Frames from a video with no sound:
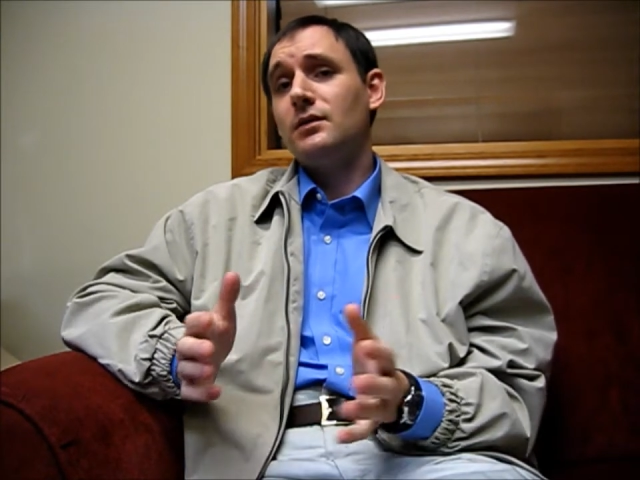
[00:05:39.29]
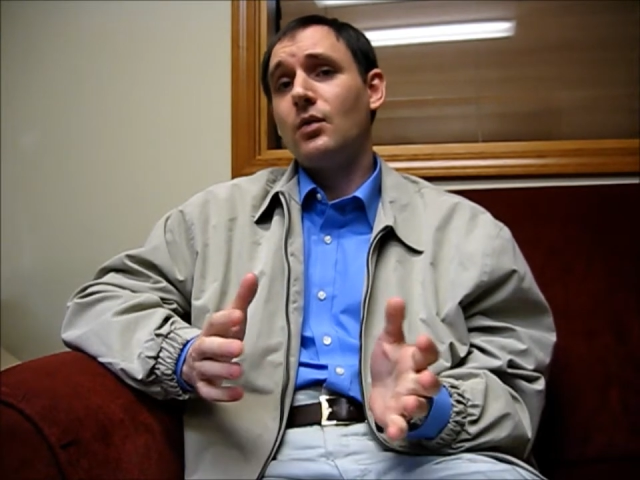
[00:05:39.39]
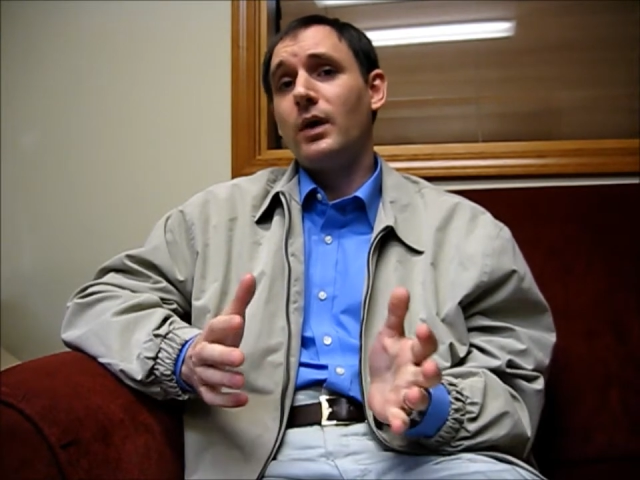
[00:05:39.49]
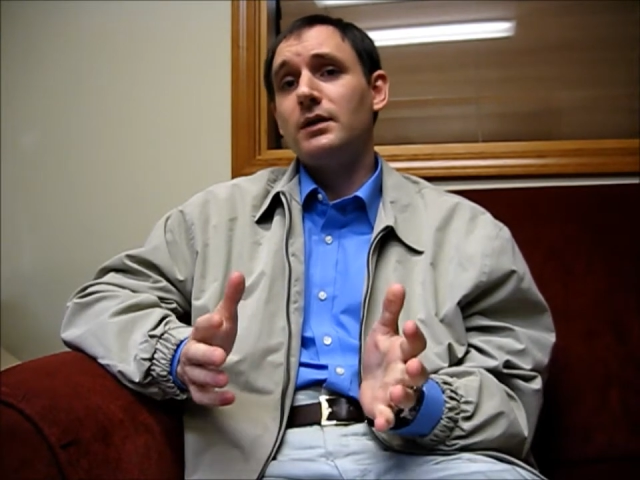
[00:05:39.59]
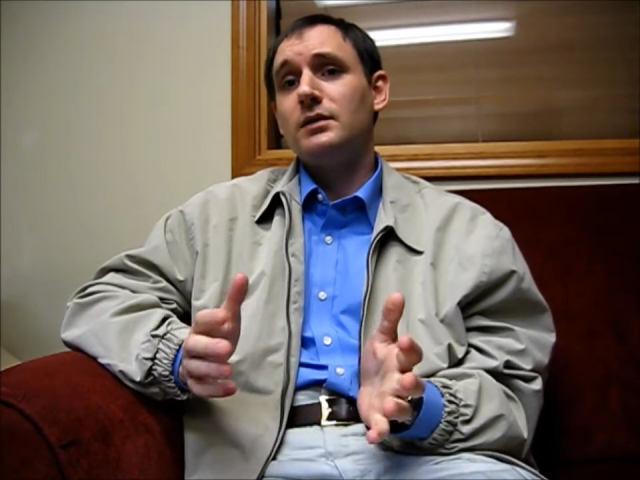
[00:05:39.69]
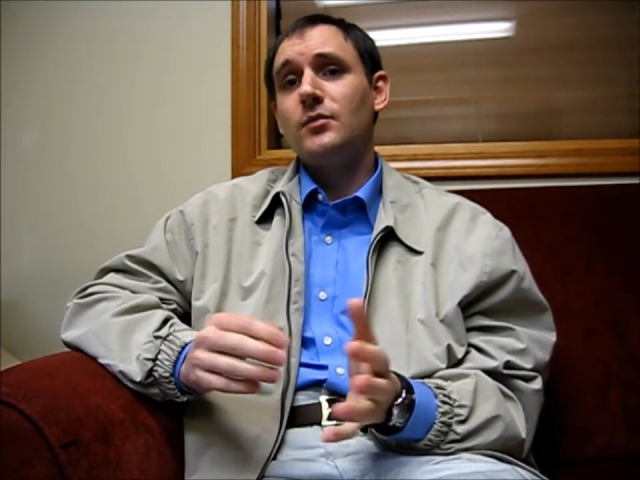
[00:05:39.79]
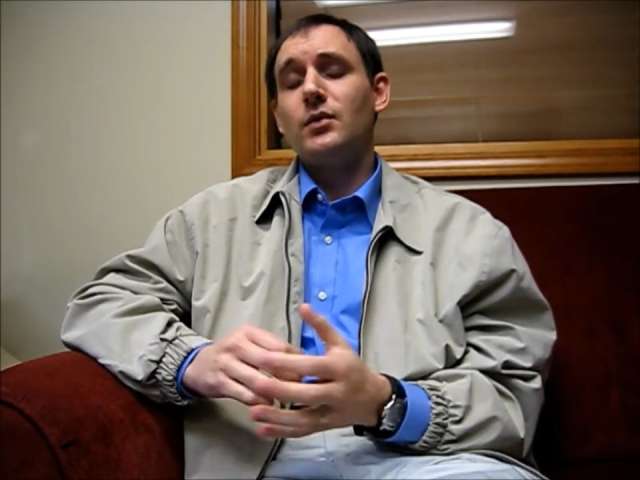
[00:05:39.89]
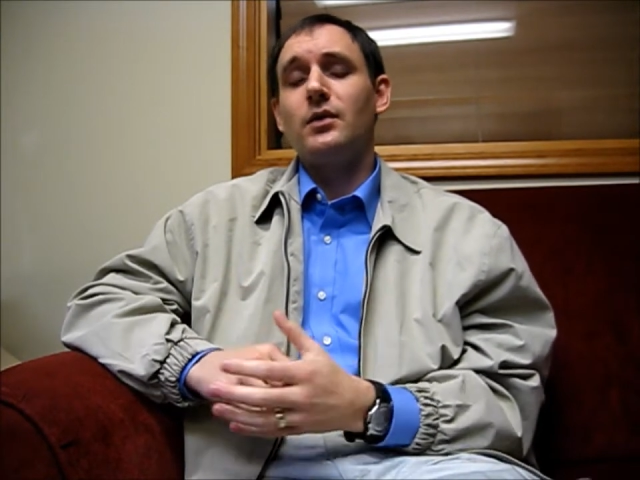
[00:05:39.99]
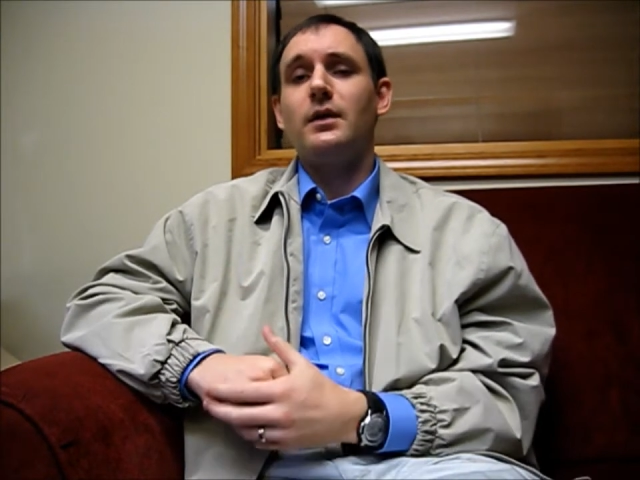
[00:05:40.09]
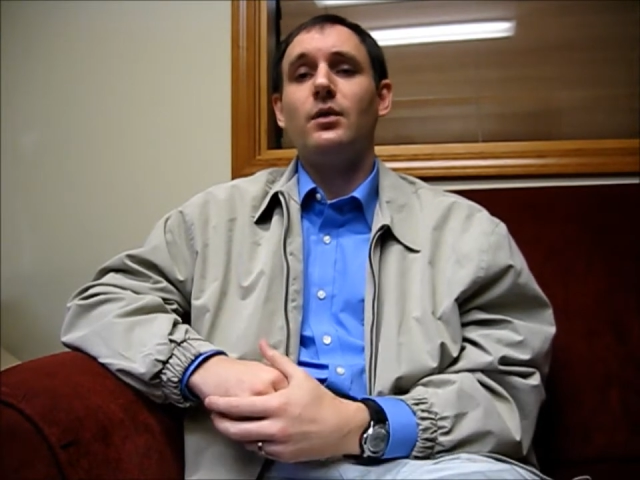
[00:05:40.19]
quite
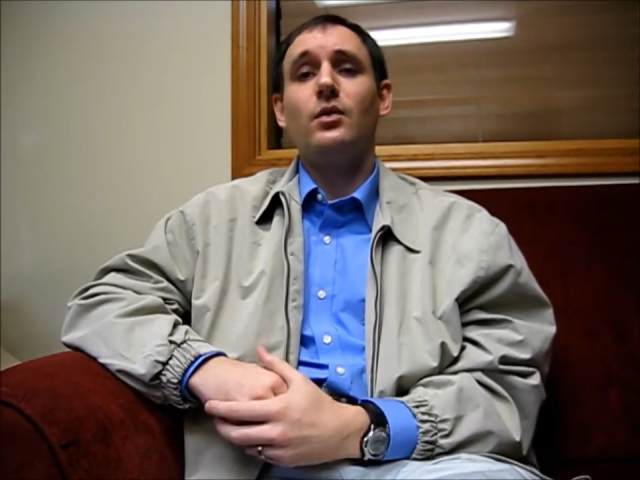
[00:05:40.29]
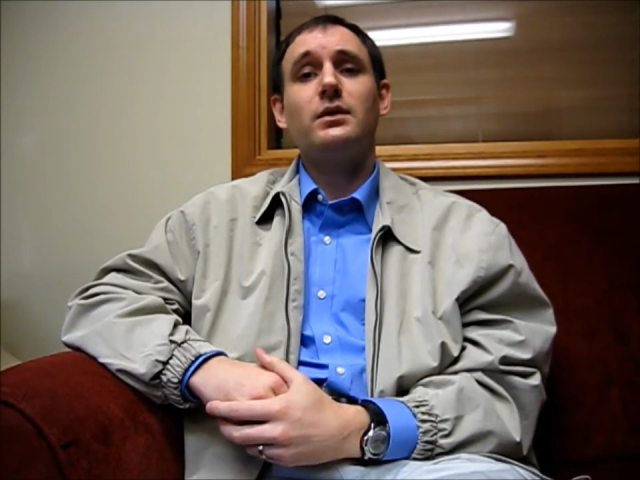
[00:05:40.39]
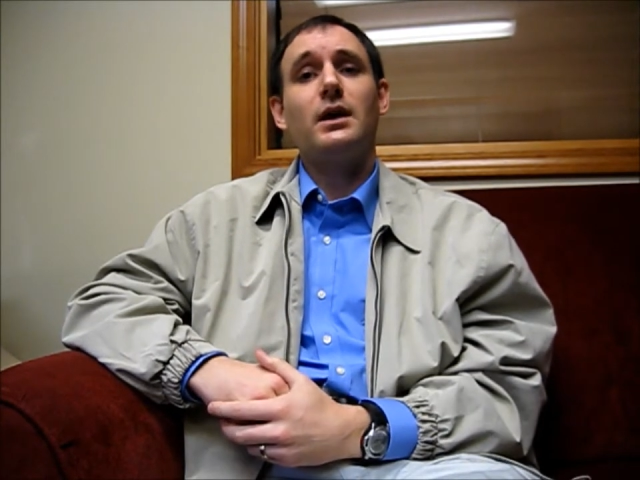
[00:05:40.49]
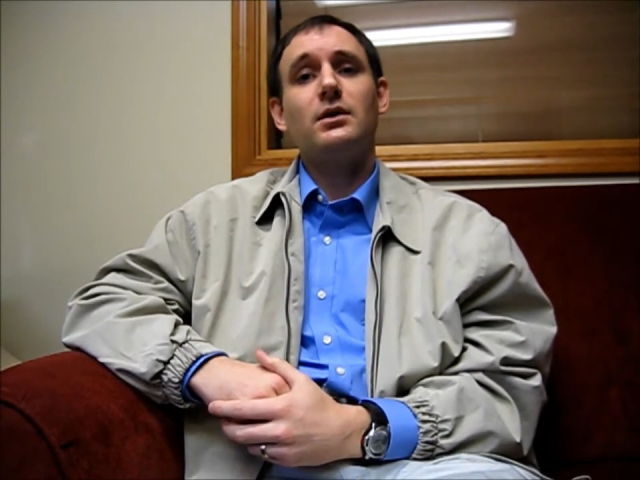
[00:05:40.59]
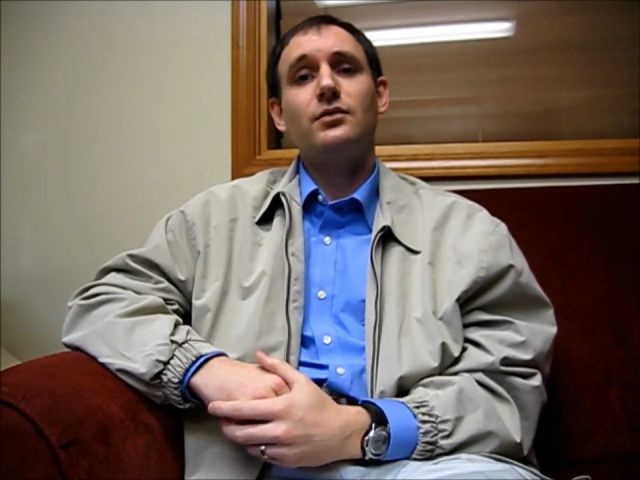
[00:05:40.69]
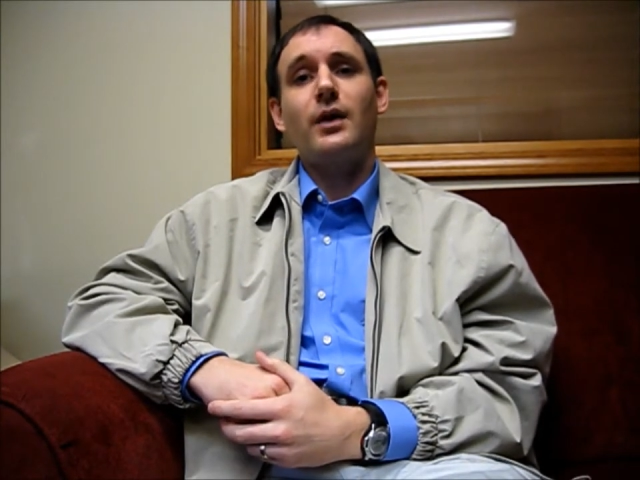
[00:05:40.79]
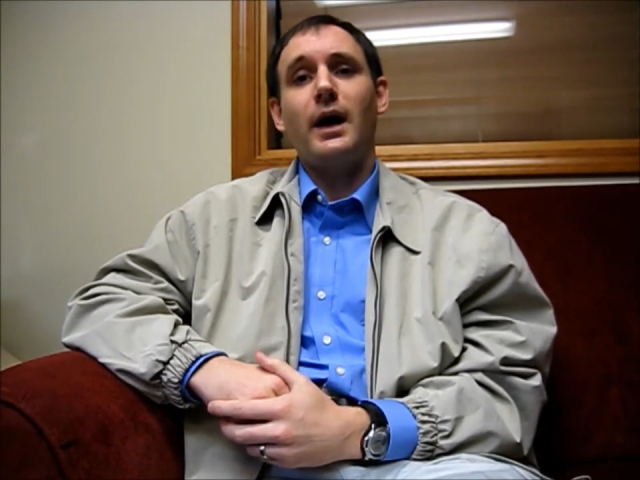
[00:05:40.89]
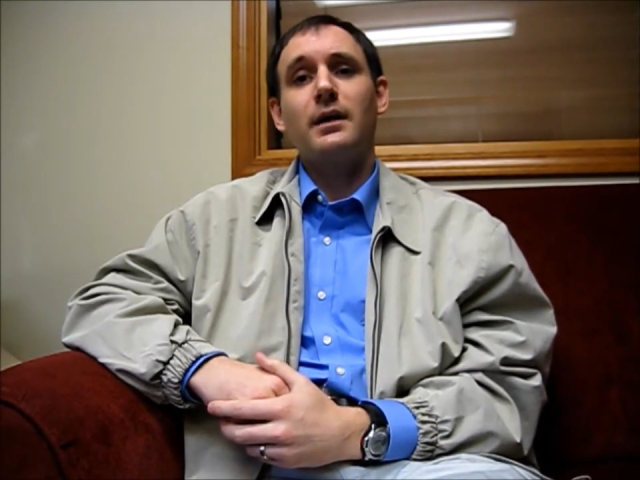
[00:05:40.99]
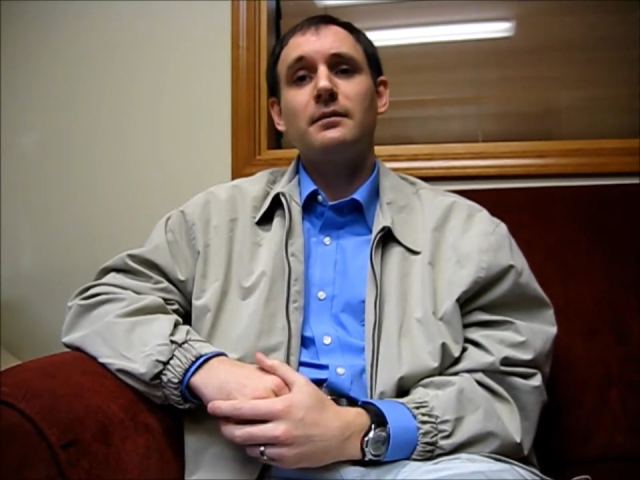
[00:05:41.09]
similar. They won't take a track.